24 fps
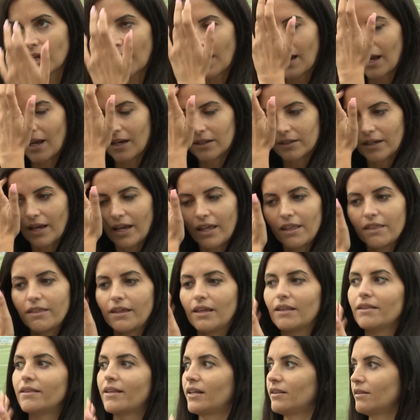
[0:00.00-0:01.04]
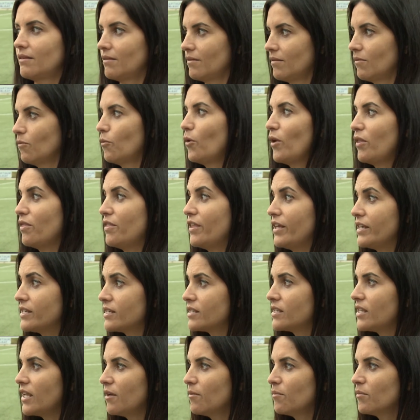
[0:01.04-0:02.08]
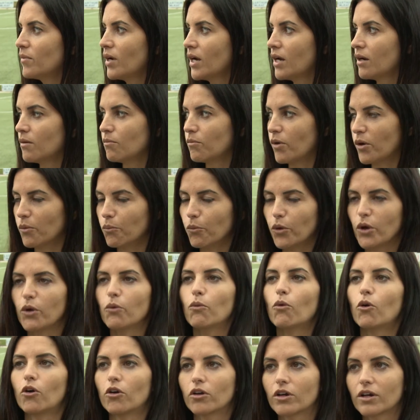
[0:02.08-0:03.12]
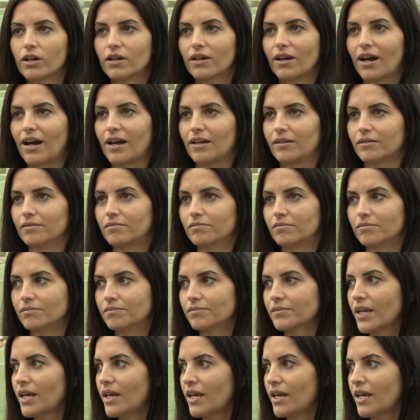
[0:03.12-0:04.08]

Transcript: And I think that with this team, when we work and